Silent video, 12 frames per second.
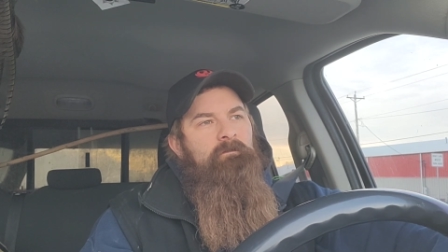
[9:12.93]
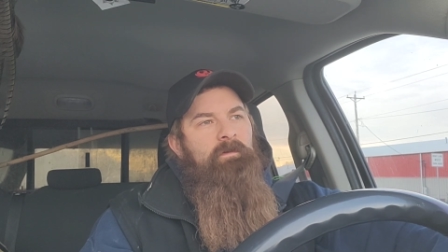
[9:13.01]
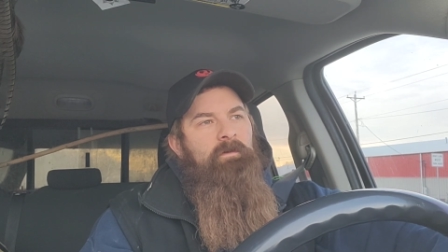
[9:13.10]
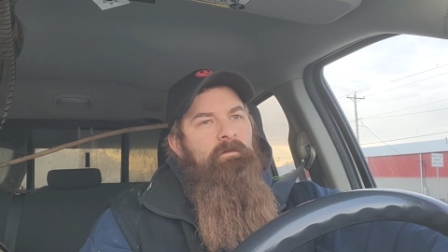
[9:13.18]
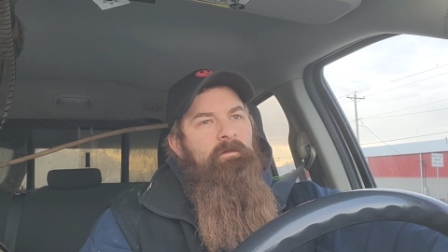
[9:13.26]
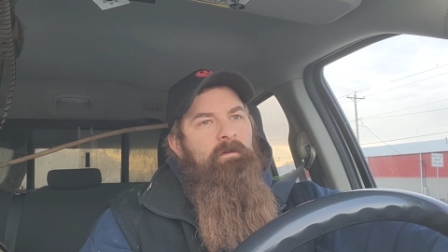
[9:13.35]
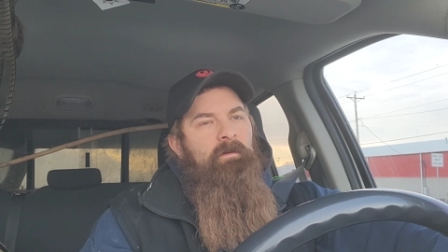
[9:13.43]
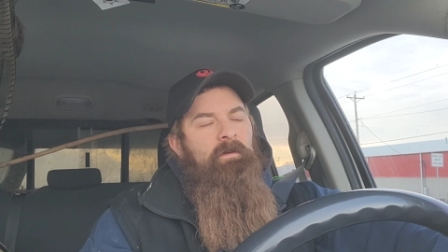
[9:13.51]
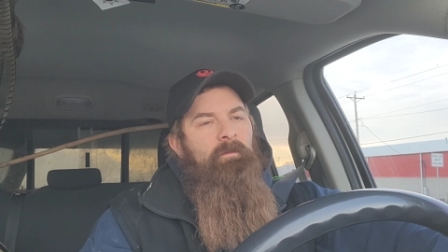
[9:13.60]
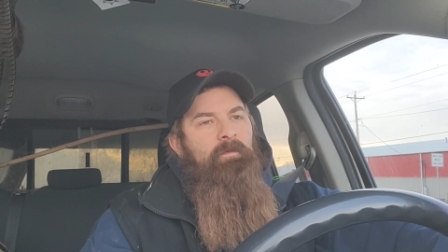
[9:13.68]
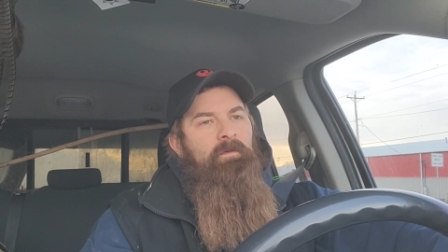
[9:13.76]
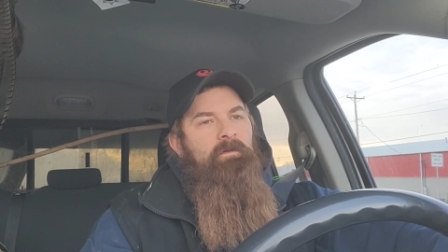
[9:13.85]
here in a
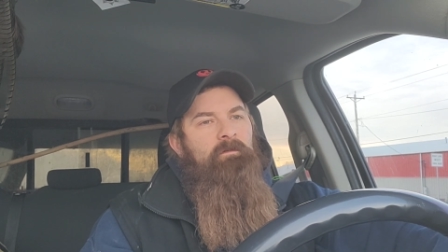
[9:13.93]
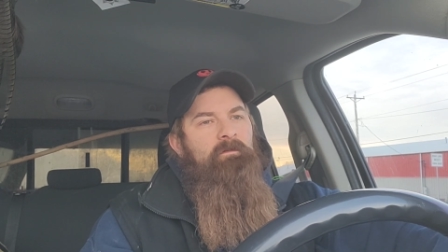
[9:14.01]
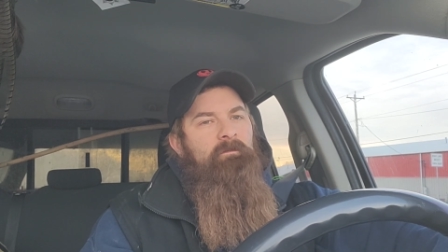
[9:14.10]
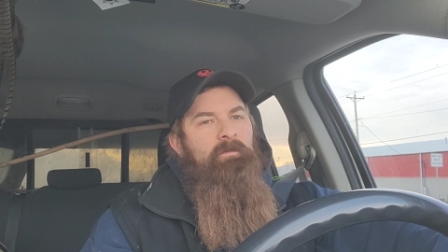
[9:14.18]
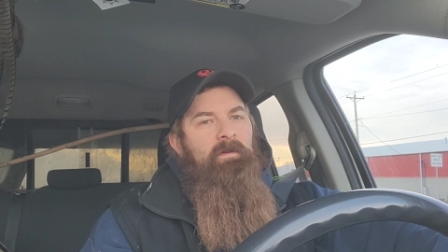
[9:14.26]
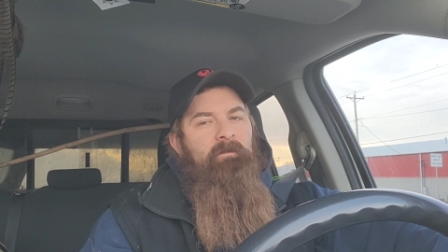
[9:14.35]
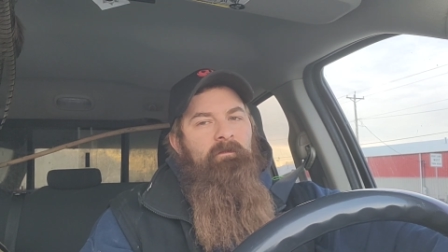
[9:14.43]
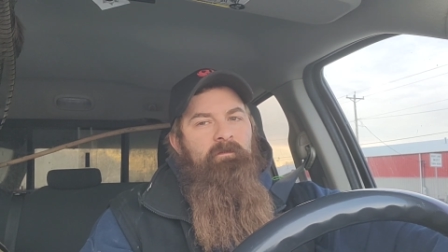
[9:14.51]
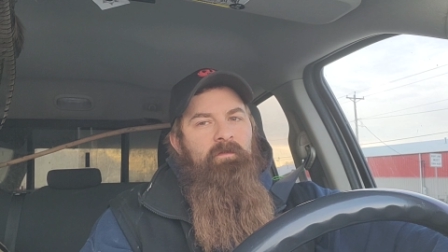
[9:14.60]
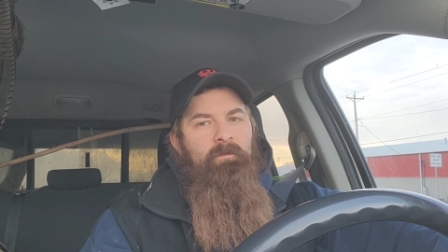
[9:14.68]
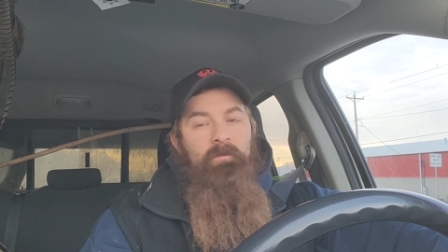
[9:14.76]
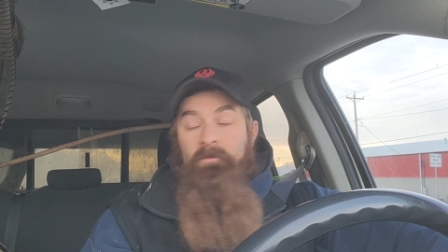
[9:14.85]
couple years, I'm going to have a
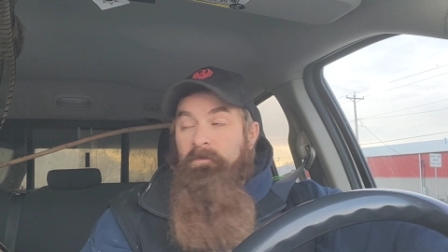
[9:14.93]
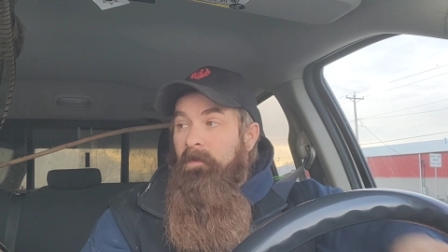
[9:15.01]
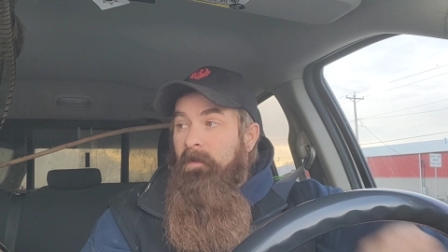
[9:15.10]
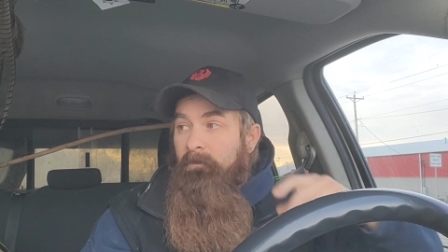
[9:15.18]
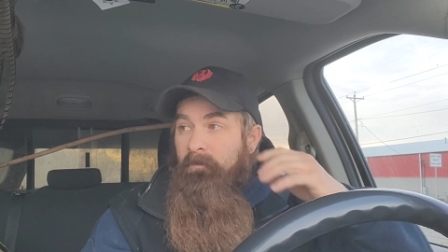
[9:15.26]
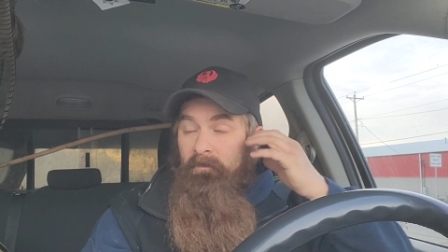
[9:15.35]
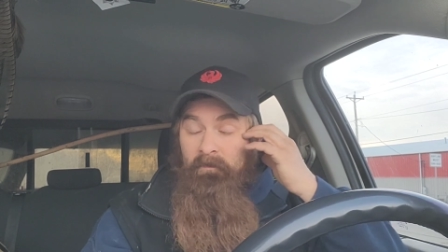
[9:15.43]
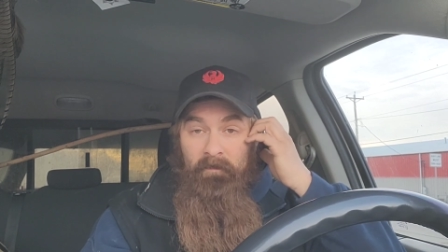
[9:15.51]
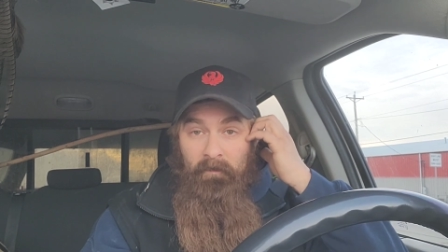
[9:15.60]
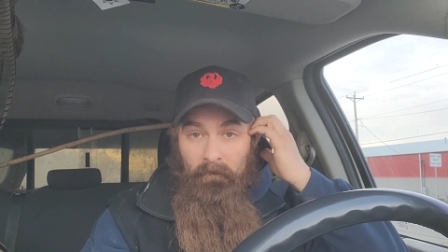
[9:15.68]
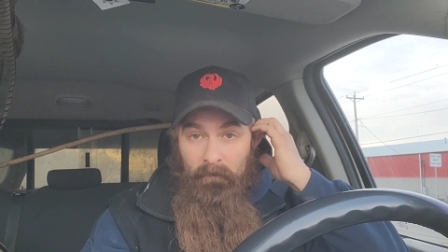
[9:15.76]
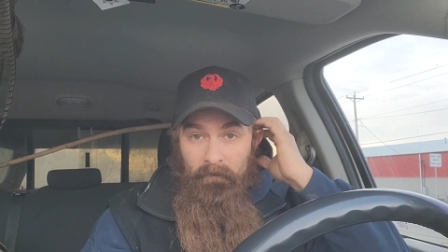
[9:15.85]
few more traps and
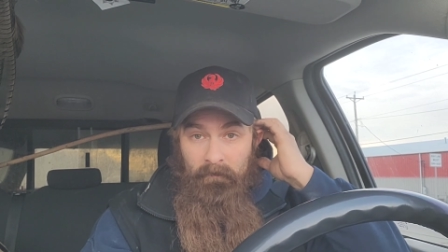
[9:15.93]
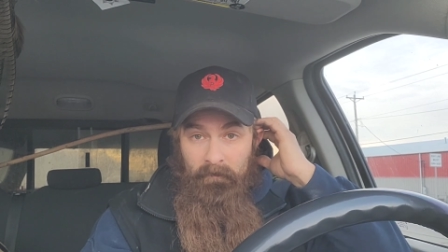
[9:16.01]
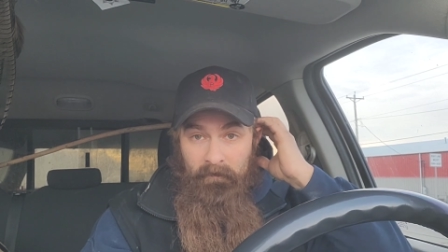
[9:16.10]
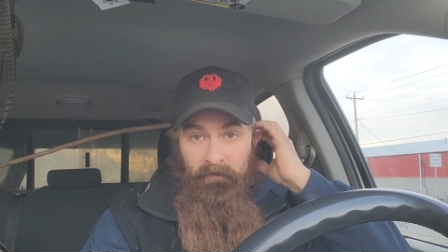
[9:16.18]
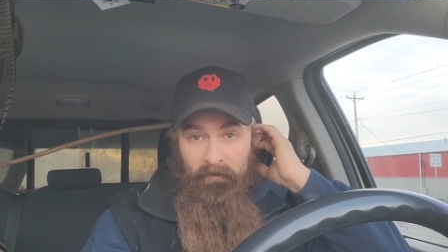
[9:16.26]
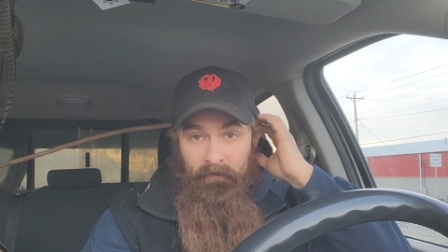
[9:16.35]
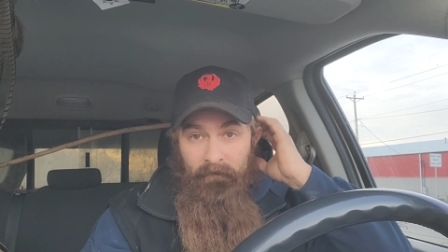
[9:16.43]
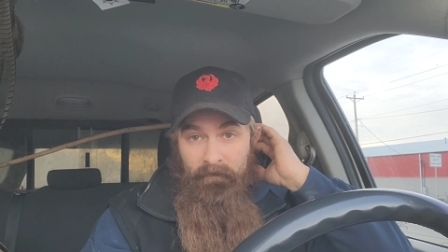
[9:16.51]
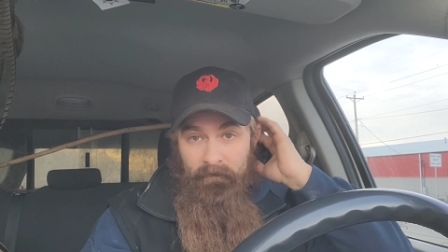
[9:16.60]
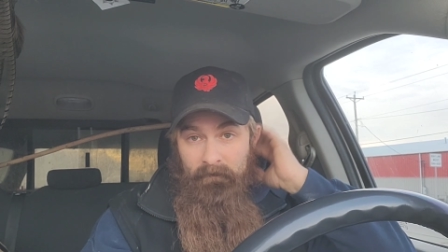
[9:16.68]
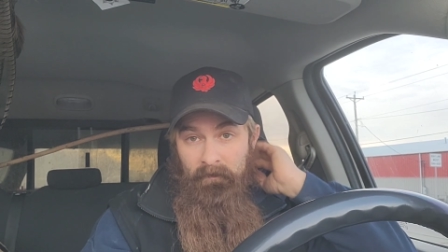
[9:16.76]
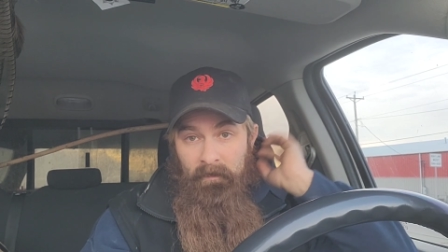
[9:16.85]
start ordering stuff and